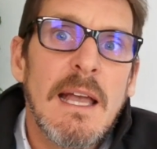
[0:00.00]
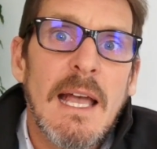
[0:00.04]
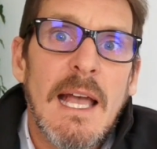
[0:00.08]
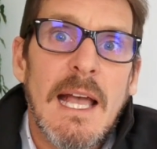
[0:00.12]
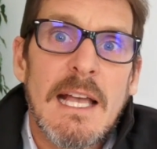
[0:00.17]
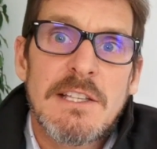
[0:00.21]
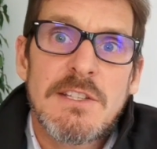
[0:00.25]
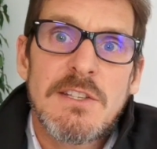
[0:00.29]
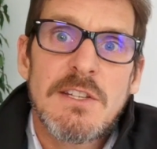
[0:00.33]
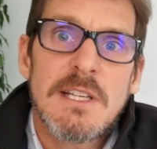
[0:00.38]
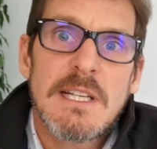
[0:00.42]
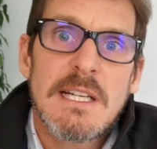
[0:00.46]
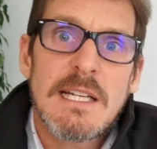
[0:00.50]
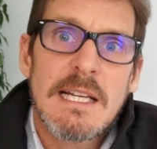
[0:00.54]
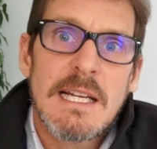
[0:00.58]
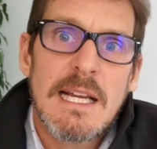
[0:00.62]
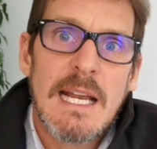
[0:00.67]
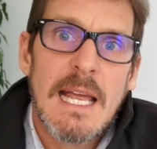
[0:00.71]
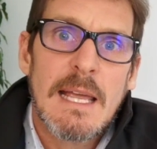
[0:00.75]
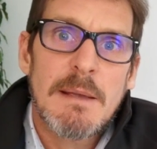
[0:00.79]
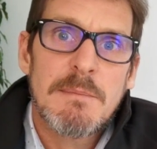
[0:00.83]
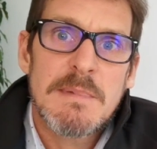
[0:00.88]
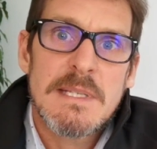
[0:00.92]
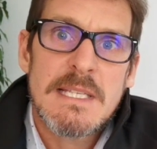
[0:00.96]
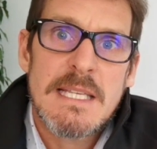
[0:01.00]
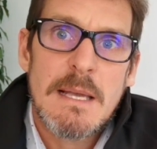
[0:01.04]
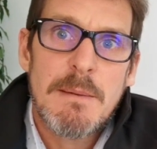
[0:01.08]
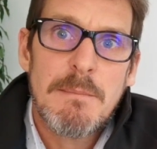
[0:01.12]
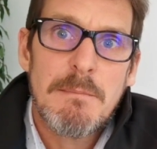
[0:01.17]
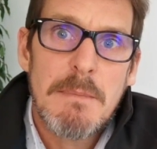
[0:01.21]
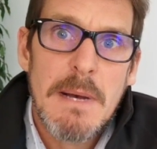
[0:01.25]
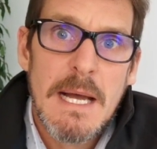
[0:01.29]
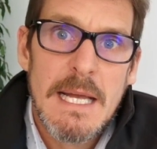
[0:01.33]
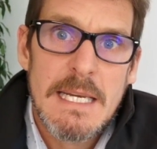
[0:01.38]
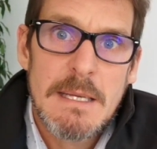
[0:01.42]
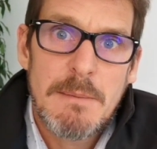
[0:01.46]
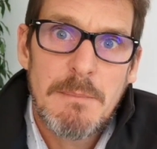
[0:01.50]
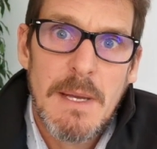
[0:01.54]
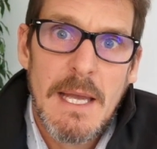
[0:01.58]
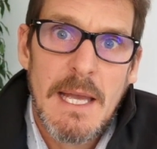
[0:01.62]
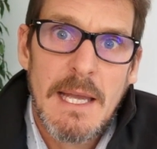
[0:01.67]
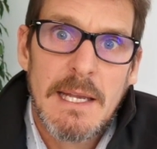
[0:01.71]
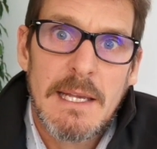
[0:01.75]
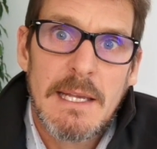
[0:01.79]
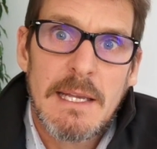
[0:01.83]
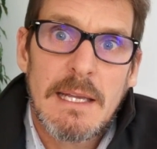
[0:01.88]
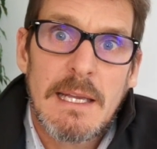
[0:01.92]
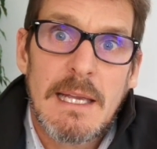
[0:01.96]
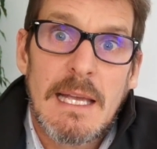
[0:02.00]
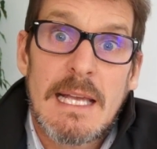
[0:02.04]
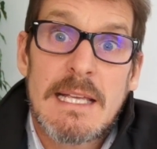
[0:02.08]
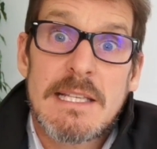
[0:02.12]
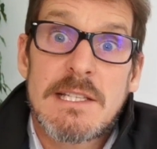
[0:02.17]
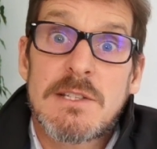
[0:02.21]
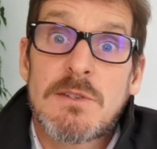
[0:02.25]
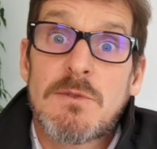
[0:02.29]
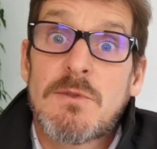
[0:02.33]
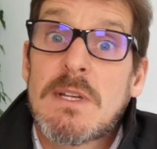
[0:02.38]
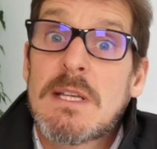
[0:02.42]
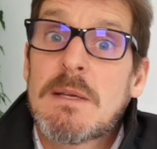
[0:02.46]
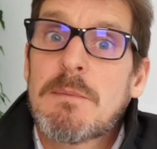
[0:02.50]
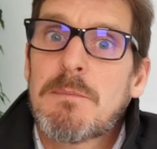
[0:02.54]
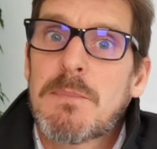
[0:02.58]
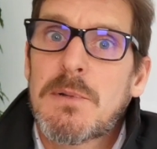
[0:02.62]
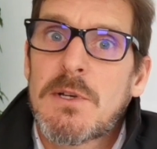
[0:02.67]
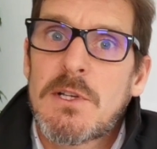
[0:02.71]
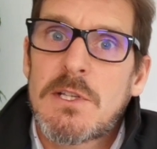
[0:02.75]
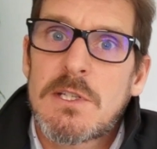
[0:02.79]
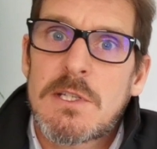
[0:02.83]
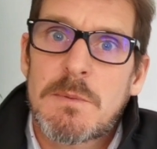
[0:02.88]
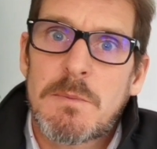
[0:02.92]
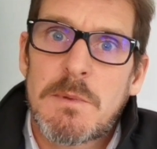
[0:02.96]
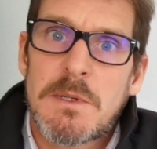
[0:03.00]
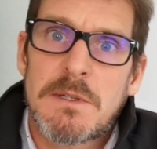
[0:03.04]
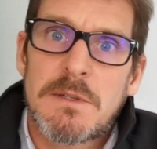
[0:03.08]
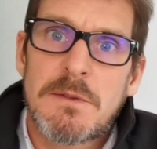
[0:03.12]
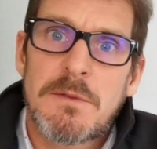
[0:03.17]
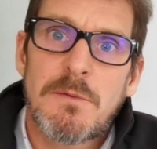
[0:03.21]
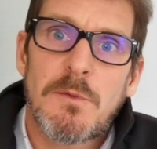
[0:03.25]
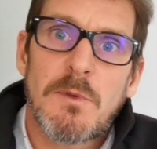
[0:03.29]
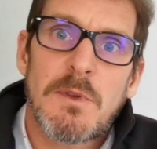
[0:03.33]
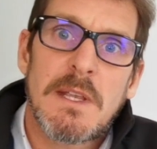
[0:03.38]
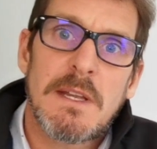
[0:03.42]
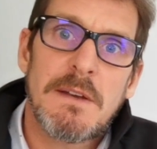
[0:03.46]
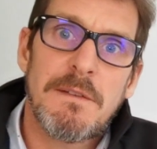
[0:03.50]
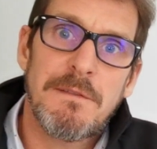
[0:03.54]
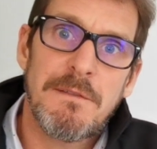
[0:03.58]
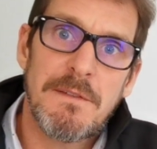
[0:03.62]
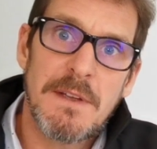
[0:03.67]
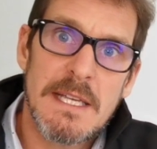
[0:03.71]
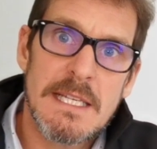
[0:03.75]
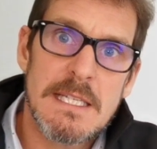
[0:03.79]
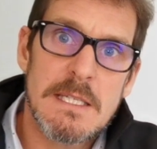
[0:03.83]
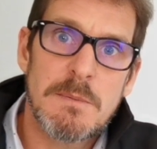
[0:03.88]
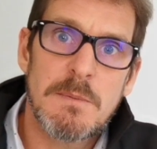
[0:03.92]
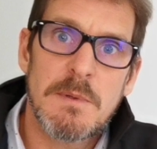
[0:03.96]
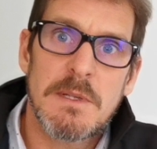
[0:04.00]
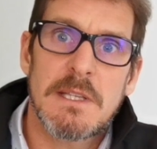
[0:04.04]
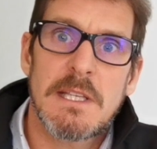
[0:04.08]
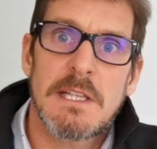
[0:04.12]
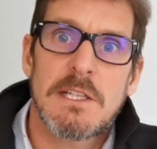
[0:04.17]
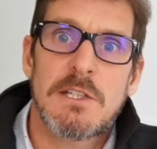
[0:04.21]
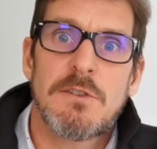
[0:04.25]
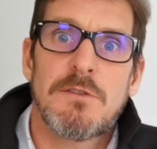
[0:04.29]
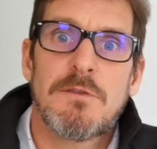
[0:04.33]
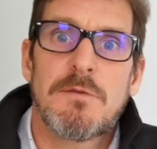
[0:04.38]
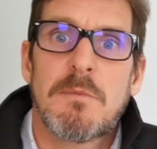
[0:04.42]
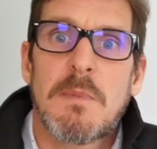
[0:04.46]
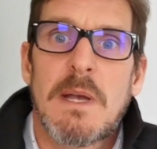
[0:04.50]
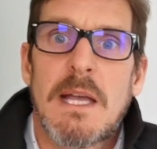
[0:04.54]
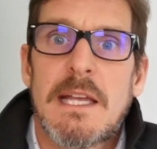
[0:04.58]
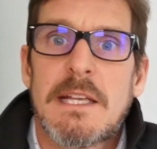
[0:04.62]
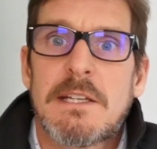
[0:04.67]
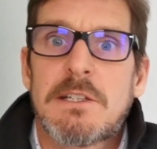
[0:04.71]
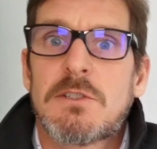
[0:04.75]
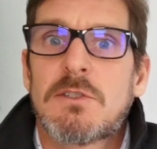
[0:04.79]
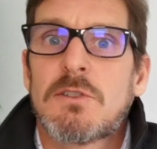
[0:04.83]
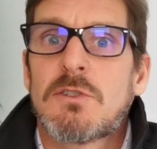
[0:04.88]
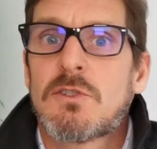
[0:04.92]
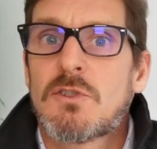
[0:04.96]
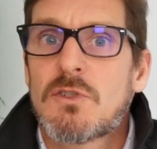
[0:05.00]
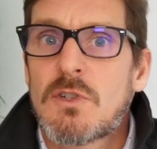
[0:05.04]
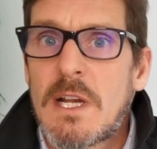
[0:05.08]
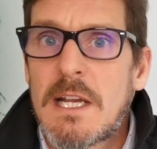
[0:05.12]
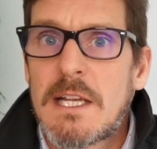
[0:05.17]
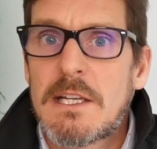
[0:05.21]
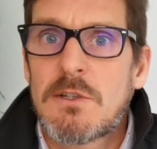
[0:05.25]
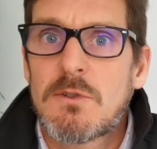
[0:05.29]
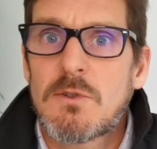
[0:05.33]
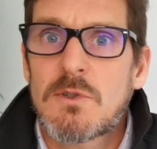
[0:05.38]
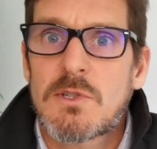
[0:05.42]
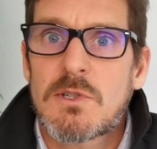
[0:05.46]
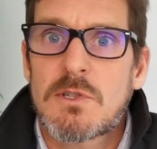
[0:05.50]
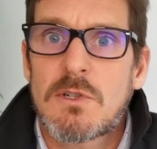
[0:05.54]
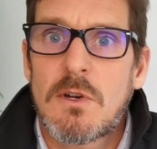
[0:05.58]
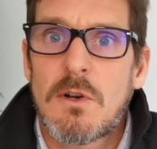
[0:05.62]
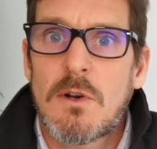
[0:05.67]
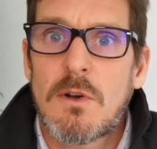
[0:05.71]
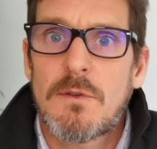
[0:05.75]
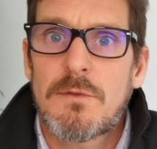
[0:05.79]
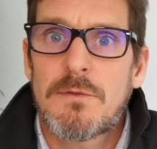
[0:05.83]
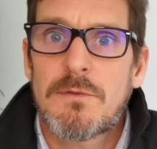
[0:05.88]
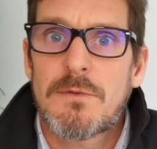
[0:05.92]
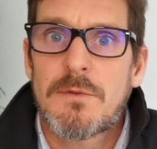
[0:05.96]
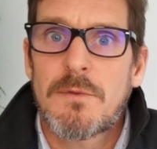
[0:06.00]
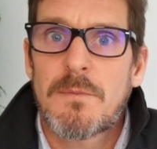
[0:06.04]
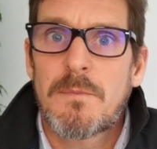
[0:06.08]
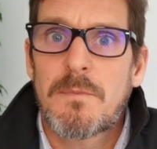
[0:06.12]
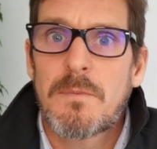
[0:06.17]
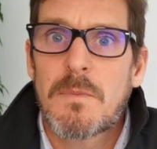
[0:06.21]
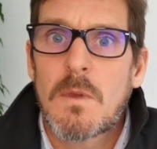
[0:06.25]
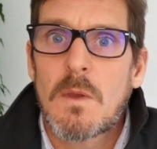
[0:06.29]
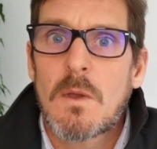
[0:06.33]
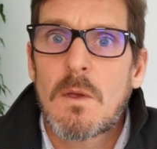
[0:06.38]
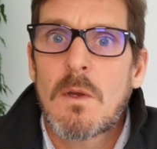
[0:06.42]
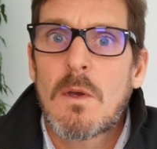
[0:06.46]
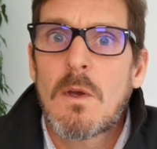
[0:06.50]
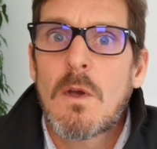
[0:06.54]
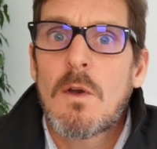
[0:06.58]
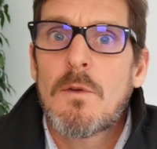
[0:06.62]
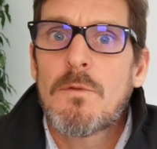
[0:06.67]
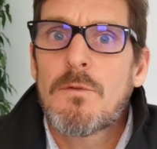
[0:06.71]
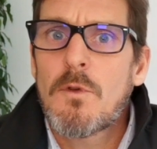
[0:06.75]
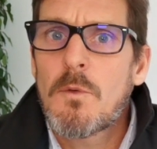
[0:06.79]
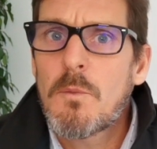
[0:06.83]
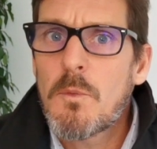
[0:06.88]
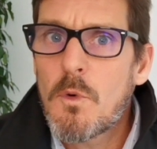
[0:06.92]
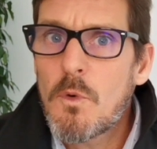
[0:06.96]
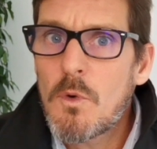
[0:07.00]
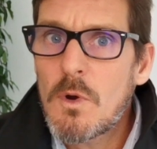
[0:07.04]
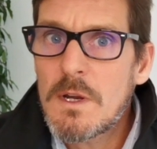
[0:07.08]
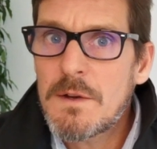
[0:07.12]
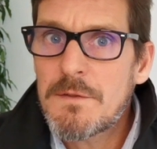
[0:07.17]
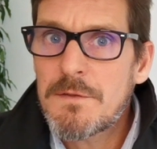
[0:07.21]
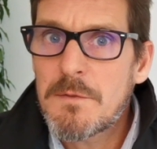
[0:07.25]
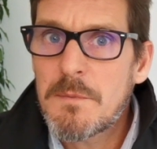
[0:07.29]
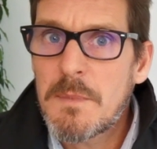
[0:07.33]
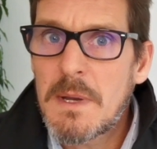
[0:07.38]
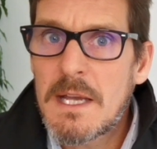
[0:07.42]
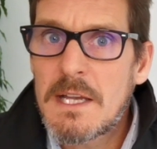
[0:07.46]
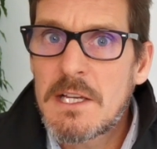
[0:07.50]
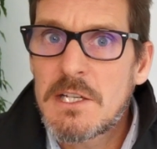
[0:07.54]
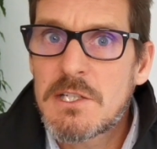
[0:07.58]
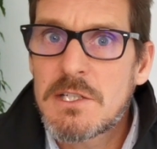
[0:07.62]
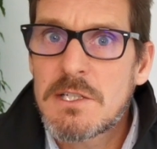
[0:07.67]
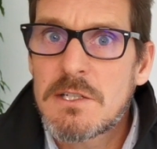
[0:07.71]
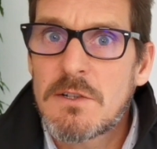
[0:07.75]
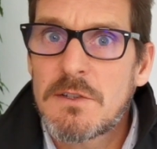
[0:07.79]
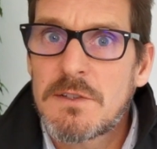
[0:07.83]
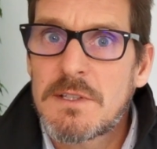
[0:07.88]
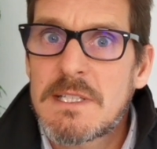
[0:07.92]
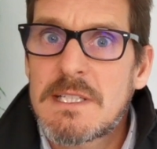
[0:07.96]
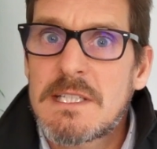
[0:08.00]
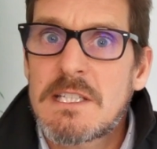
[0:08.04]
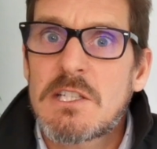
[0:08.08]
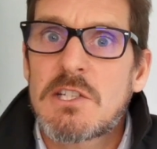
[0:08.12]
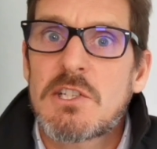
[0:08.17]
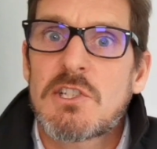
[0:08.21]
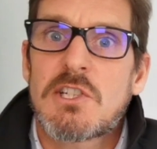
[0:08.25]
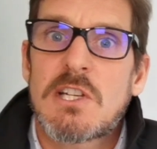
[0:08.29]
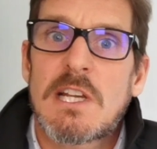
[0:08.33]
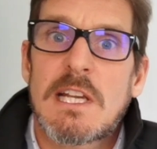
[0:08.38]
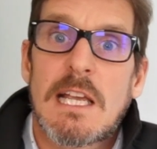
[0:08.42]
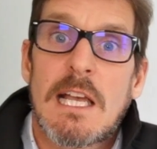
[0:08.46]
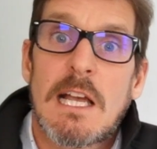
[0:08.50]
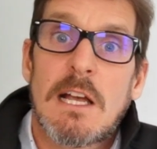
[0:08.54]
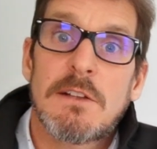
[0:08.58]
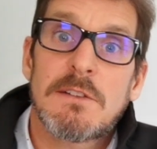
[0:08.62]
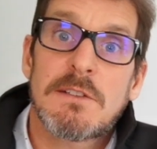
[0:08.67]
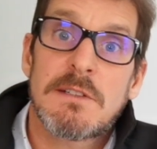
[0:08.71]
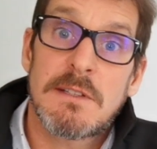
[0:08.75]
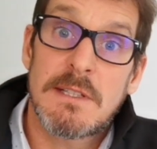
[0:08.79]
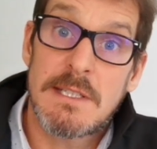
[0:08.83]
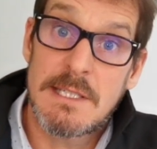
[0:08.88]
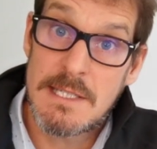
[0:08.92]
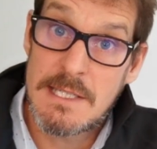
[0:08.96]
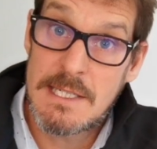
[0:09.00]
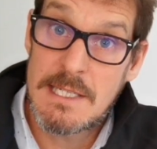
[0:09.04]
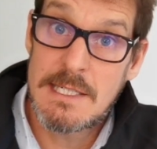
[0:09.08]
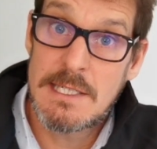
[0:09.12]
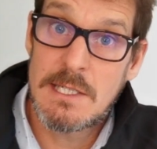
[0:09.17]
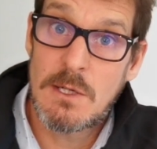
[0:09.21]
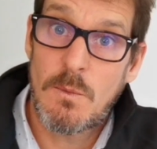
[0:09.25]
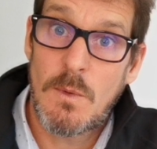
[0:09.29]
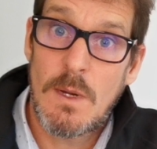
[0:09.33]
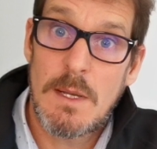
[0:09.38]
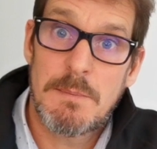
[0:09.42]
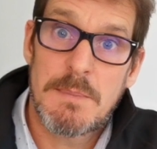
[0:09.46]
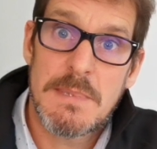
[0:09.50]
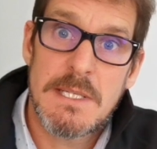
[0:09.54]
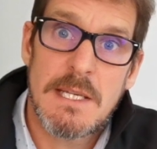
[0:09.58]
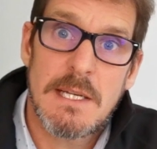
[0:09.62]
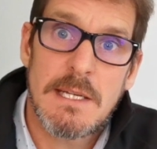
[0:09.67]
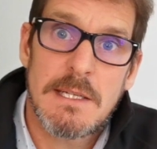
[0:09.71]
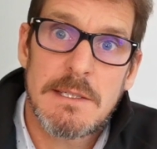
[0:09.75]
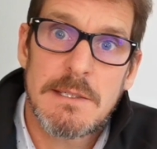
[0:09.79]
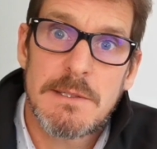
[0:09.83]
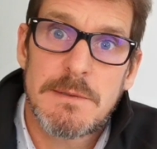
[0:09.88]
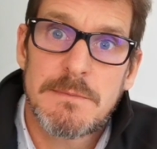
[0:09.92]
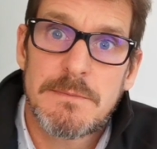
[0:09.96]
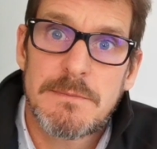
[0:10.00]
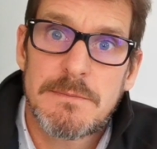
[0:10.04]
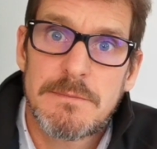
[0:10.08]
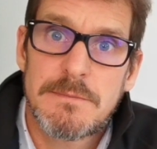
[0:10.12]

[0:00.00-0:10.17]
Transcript: as you can claim some money back as reimbursement for the investment that you've made to train your staff. For more information on this, check out the SETA website.